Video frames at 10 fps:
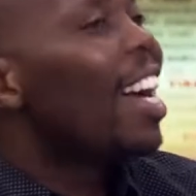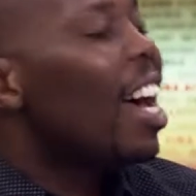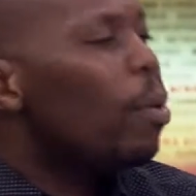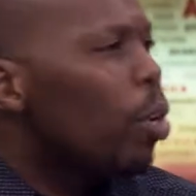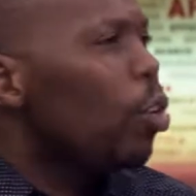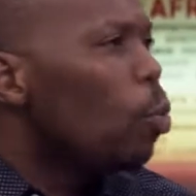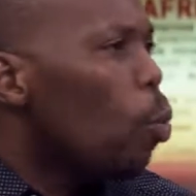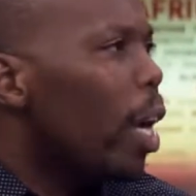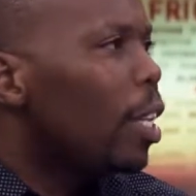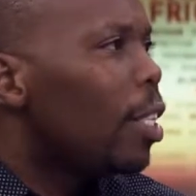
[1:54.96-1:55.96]
and when you
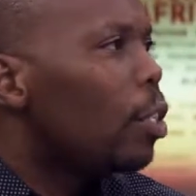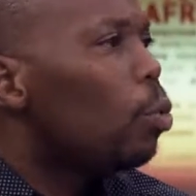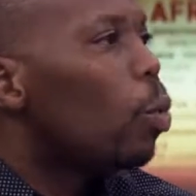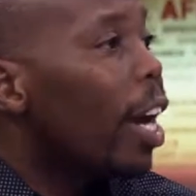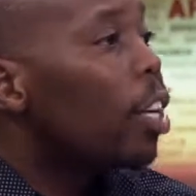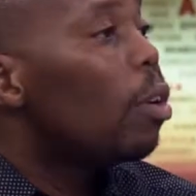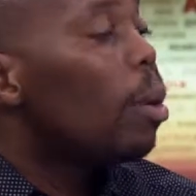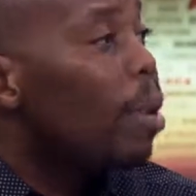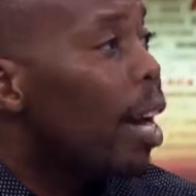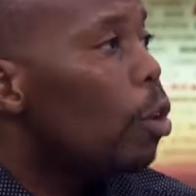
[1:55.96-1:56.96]
want it to actually
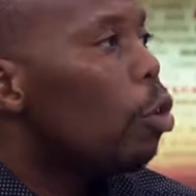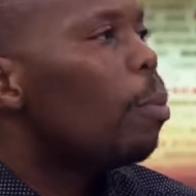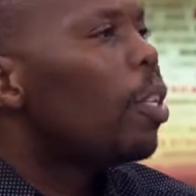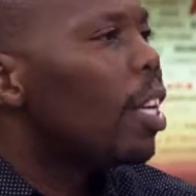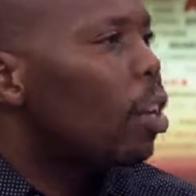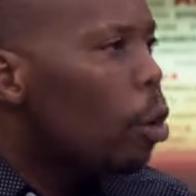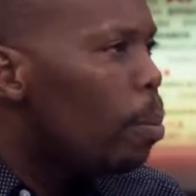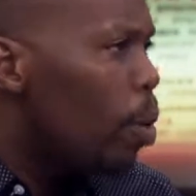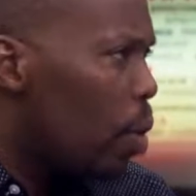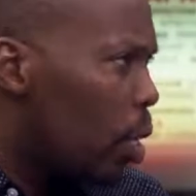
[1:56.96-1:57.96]
be adopted or
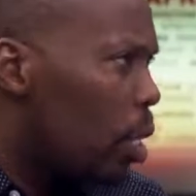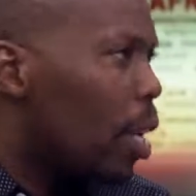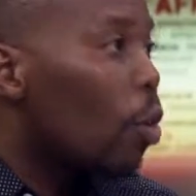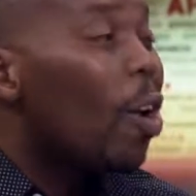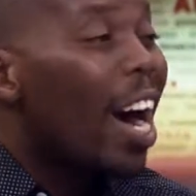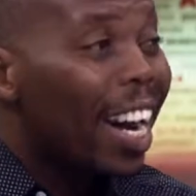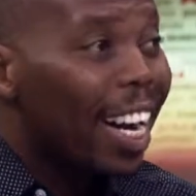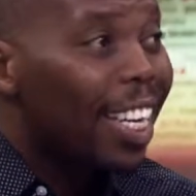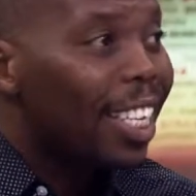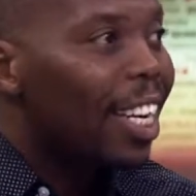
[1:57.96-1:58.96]
be registered or
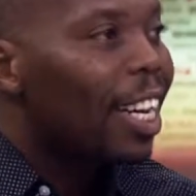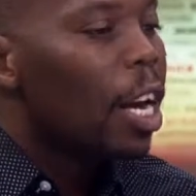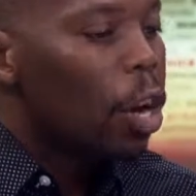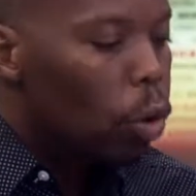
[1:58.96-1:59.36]
accredited, not